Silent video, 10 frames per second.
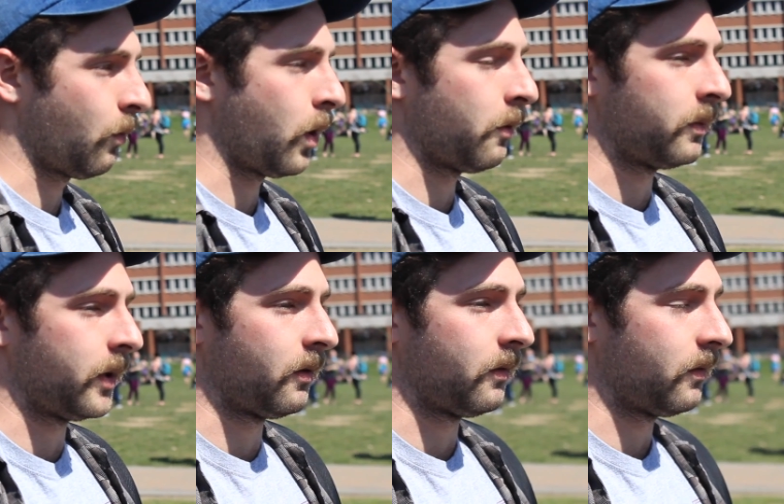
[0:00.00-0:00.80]
what would
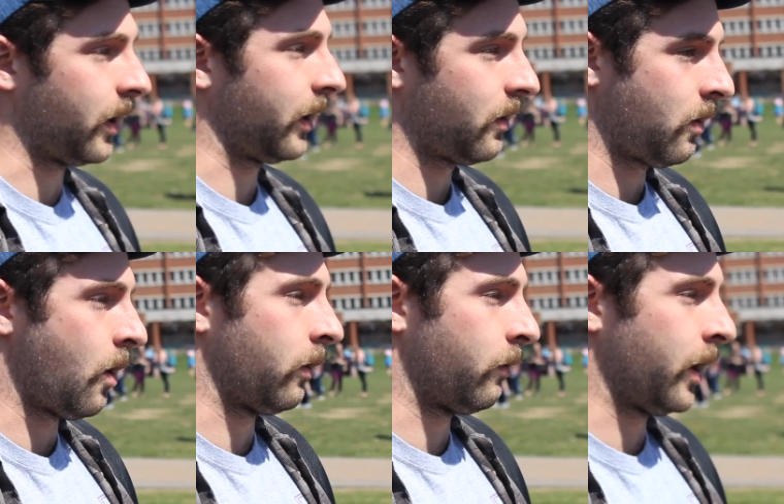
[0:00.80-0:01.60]
be like
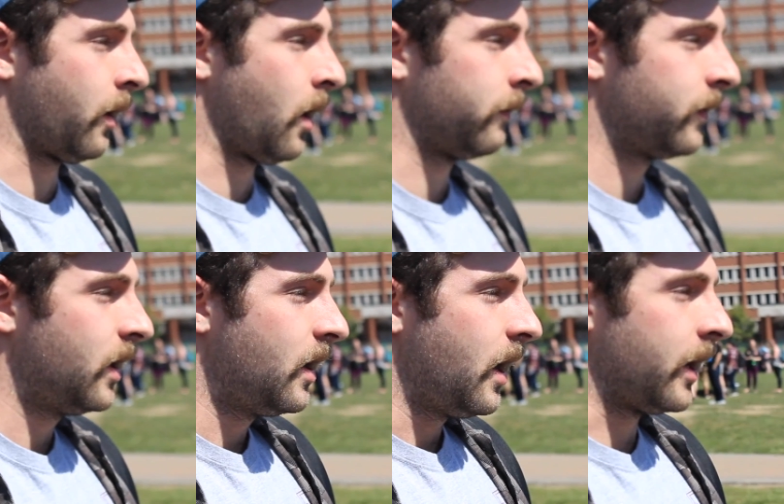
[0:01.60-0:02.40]
called a runoff.
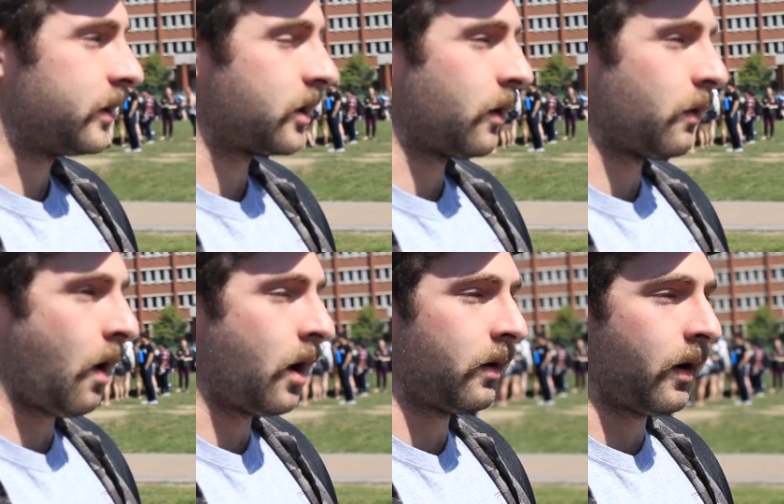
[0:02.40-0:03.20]
And so
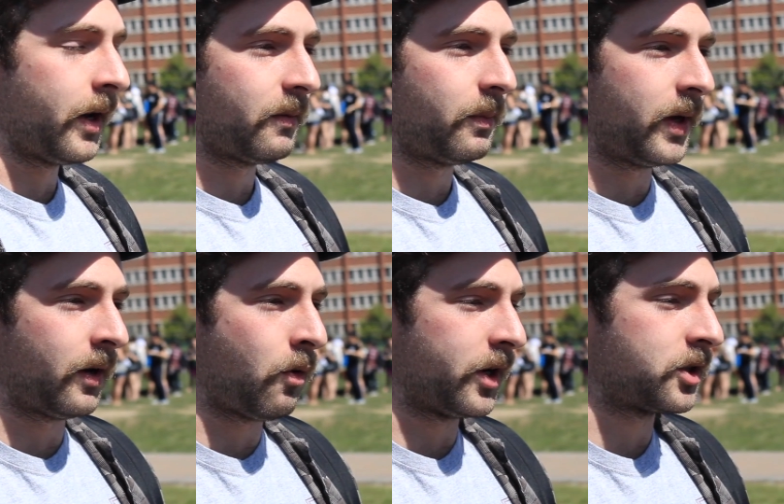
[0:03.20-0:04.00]
our like
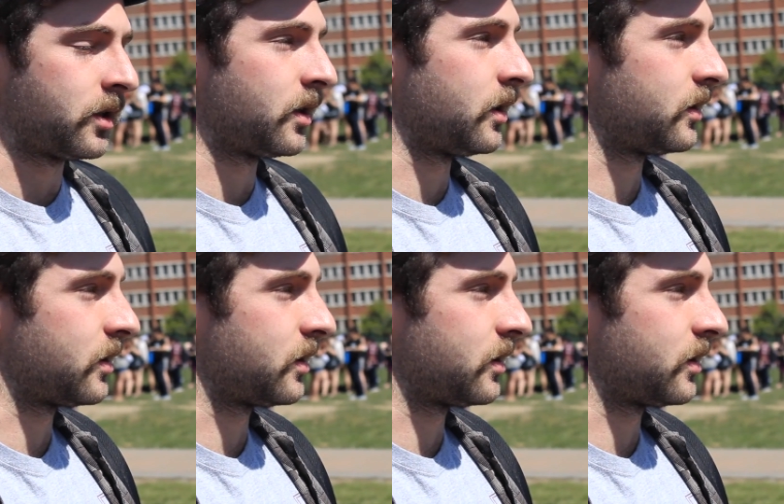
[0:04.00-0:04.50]
big question is